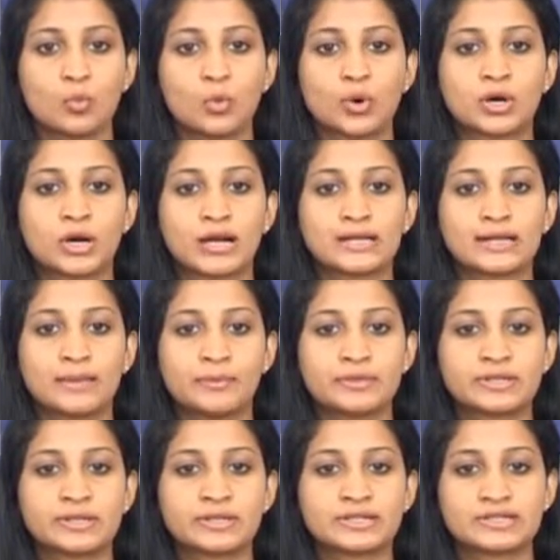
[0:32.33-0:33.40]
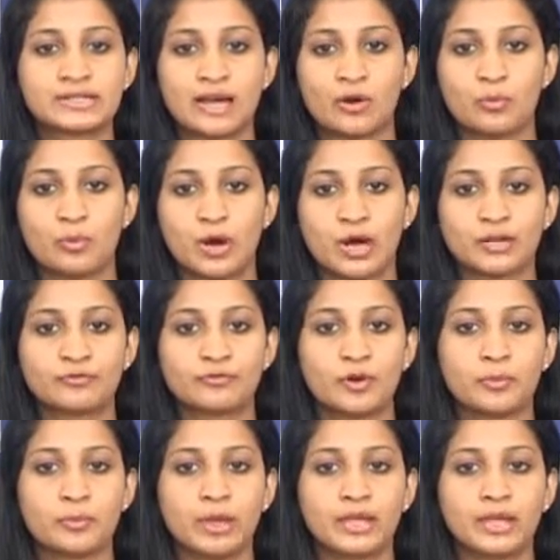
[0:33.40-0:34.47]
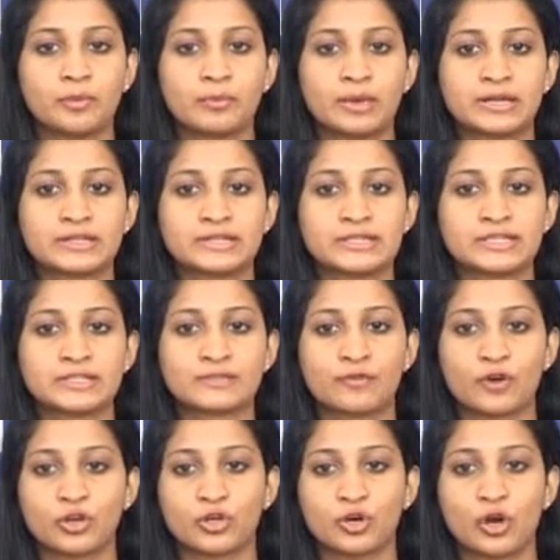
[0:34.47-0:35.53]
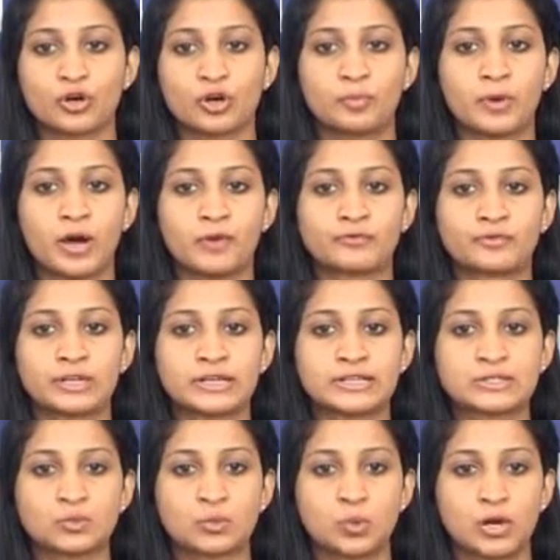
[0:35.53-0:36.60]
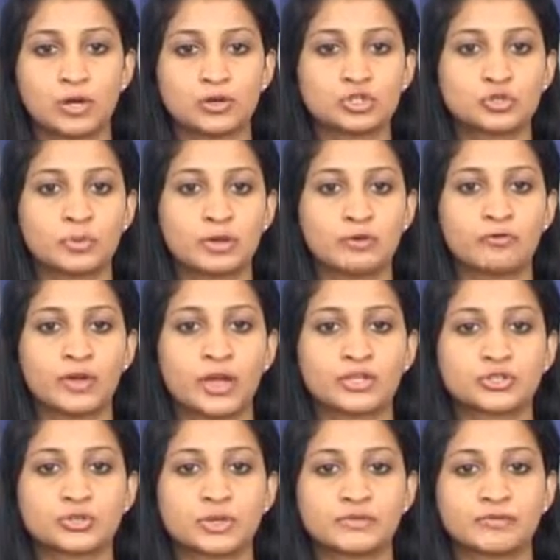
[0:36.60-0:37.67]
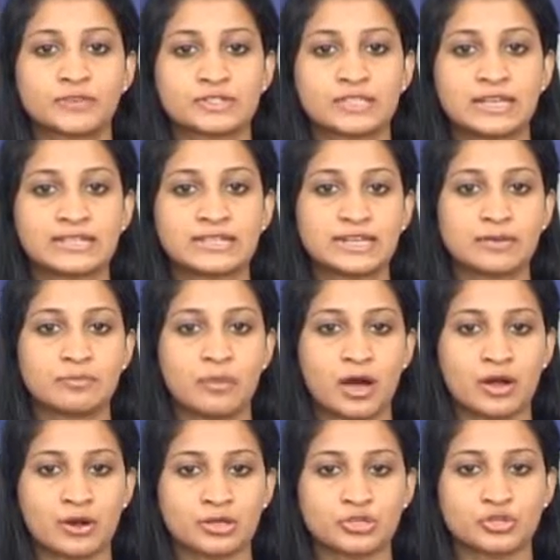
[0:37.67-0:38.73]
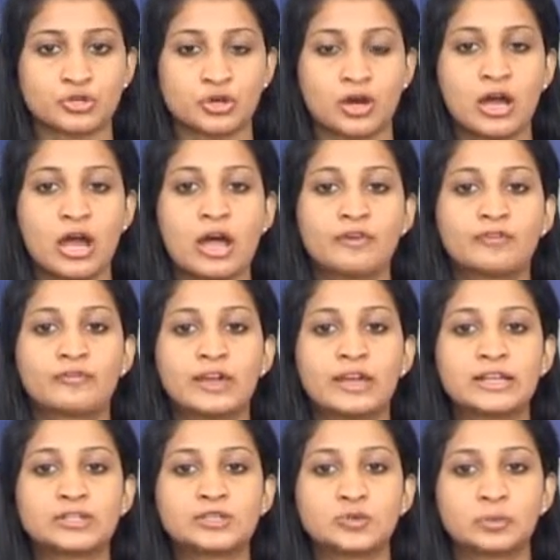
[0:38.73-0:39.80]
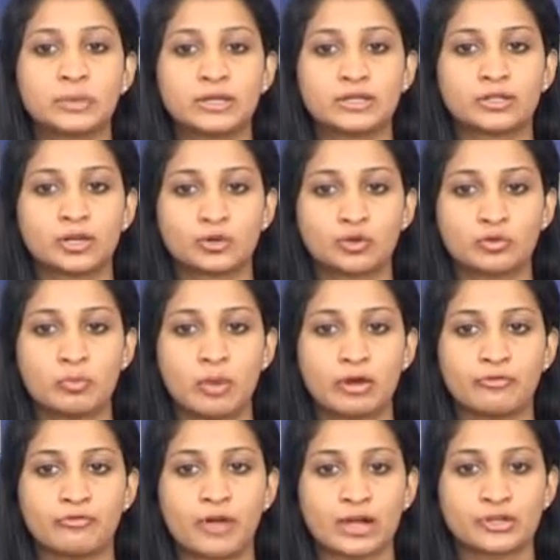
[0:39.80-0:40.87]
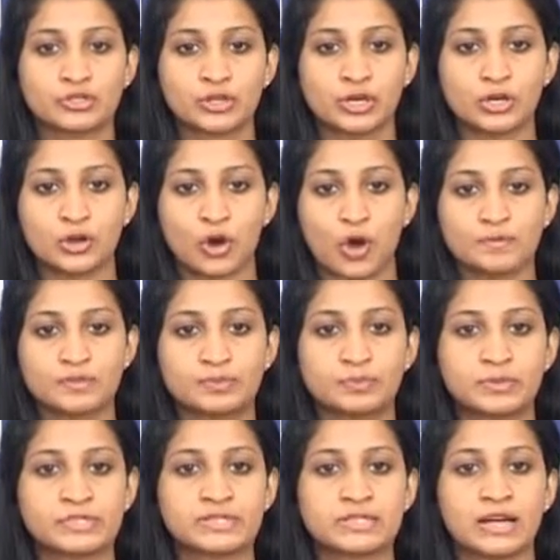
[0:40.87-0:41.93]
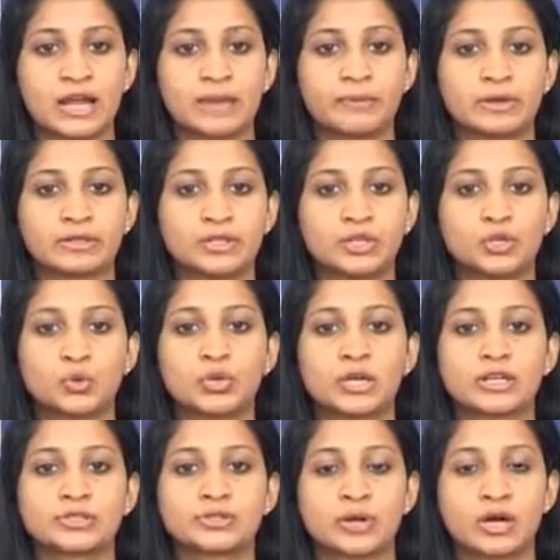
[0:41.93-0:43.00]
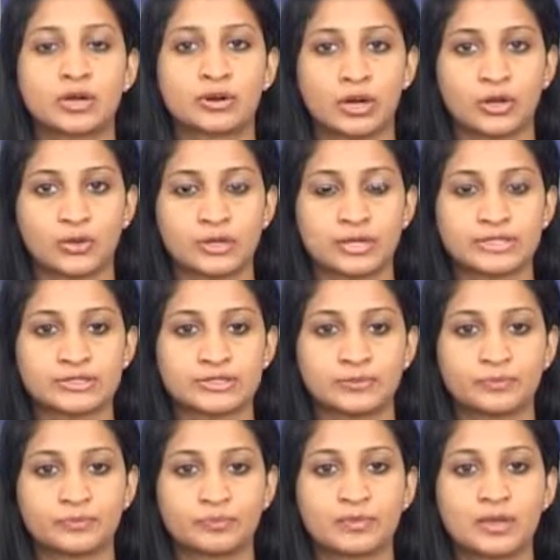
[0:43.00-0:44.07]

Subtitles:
Wocard Limited is now barred from making medicines for Europe after its Waluj manufacturing facility in Maharashtra failed to meet the good manufacturing norms prescribed by the UK drug regulator.